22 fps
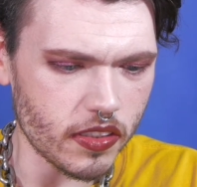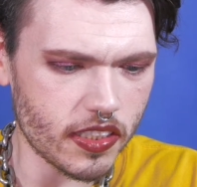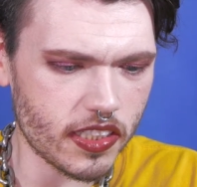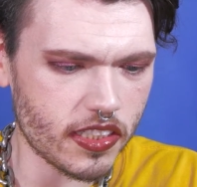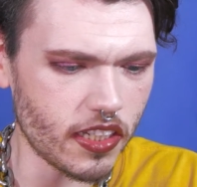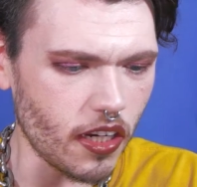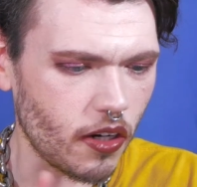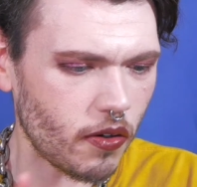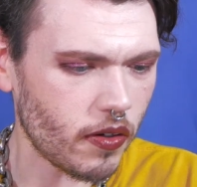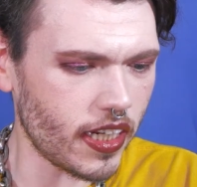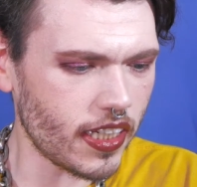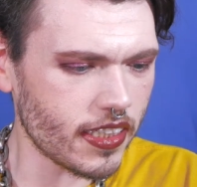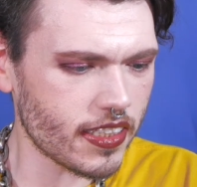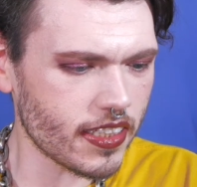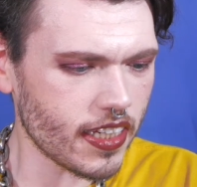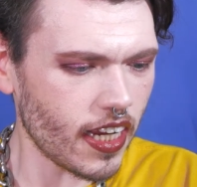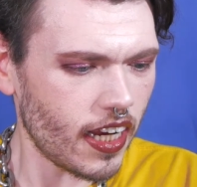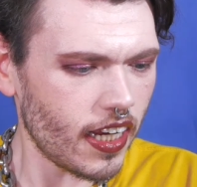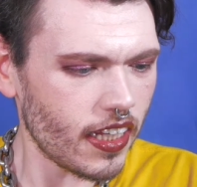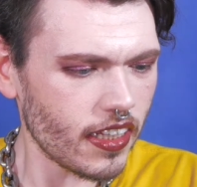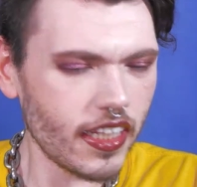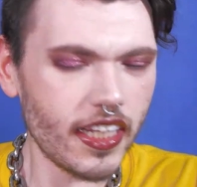So it's
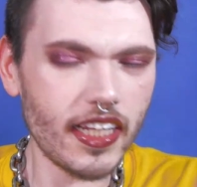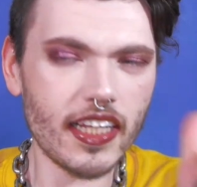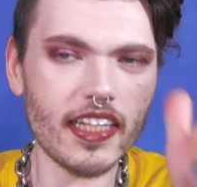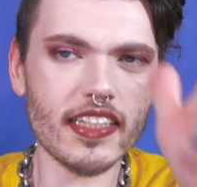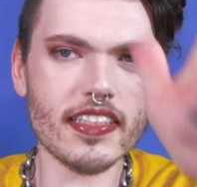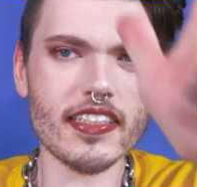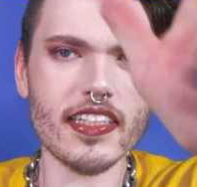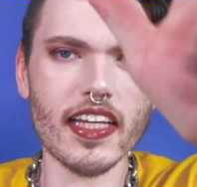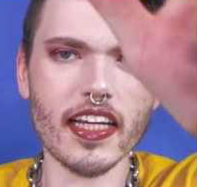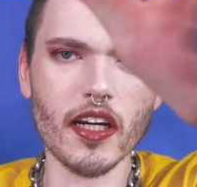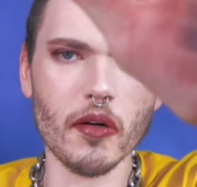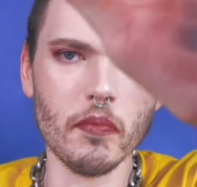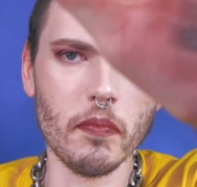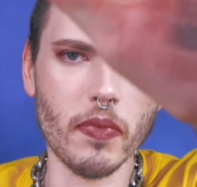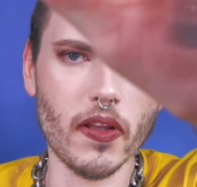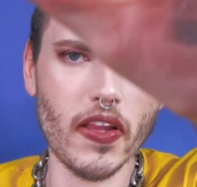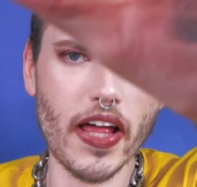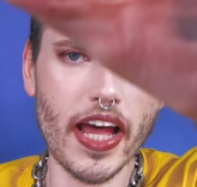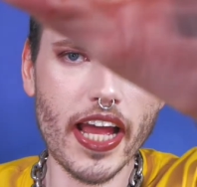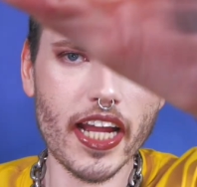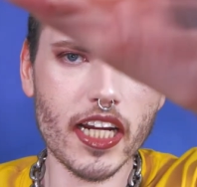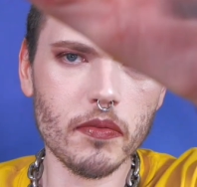like a
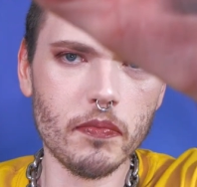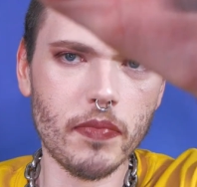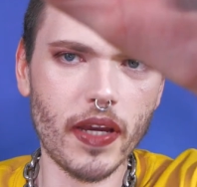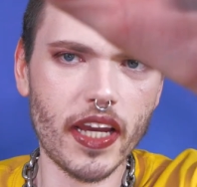black